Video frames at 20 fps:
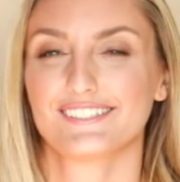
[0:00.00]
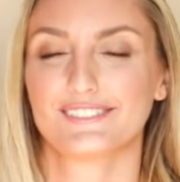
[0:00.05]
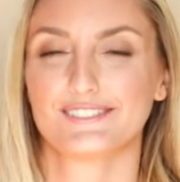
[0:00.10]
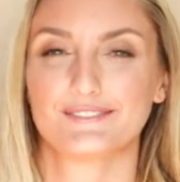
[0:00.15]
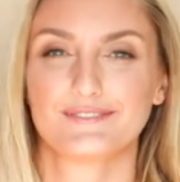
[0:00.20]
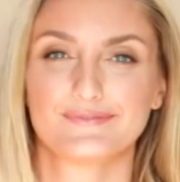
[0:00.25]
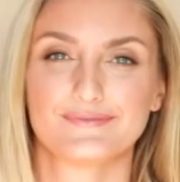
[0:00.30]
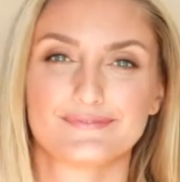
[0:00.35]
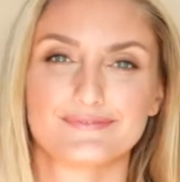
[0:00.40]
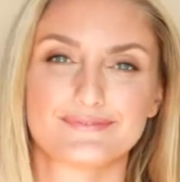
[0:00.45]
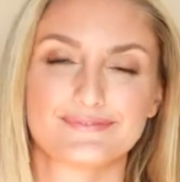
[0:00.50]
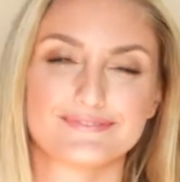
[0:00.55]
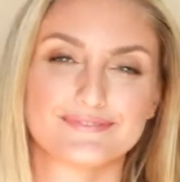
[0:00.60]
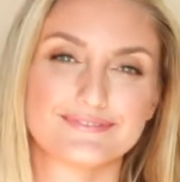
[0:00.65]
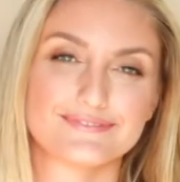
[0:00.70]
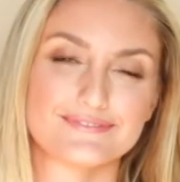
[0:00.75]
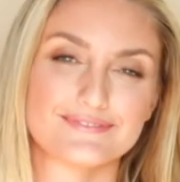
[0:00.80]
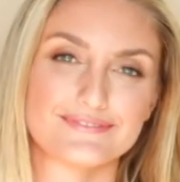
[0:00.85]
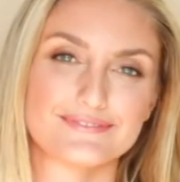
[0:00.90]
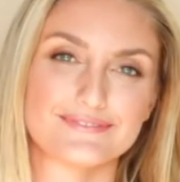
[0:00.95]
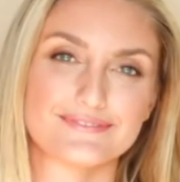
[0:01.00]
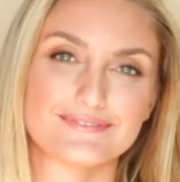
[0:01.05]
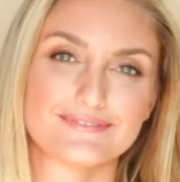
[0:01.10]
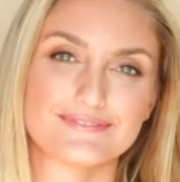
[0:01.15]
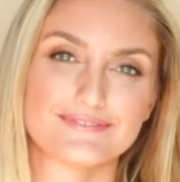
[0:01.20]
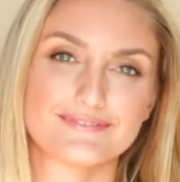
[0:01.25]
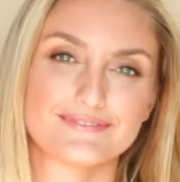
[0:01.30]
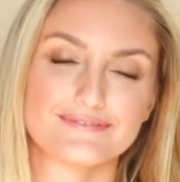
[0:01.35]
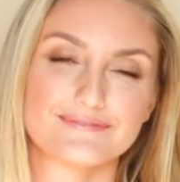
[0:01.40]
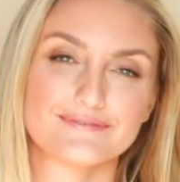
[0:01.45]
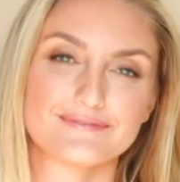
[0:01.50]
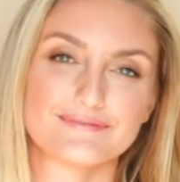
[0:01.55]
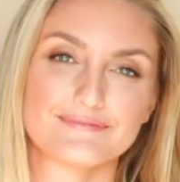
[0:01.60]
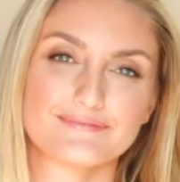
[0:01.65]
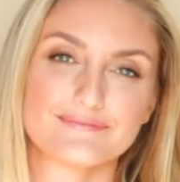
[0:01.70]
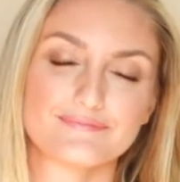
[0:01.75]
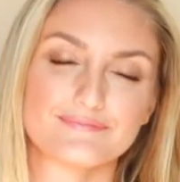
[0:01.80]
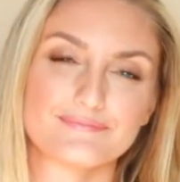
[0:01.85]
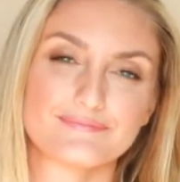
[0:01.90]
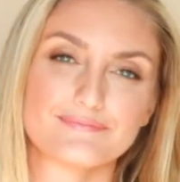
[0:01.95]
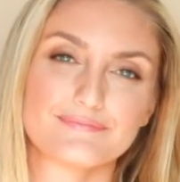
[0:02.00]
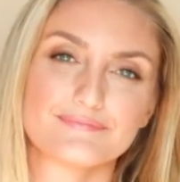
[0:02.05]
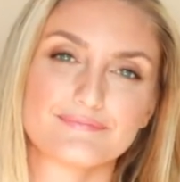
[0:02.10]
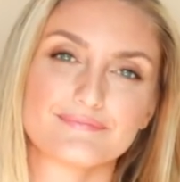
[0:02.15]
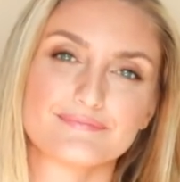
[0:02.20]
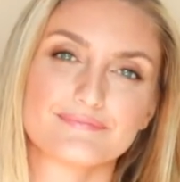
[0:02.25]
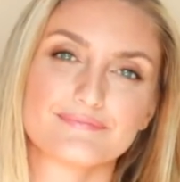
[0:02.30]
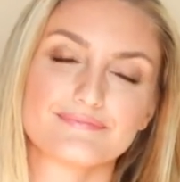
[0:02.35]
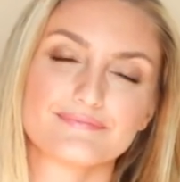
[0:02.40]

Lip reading: No words are spoken by the person on screen.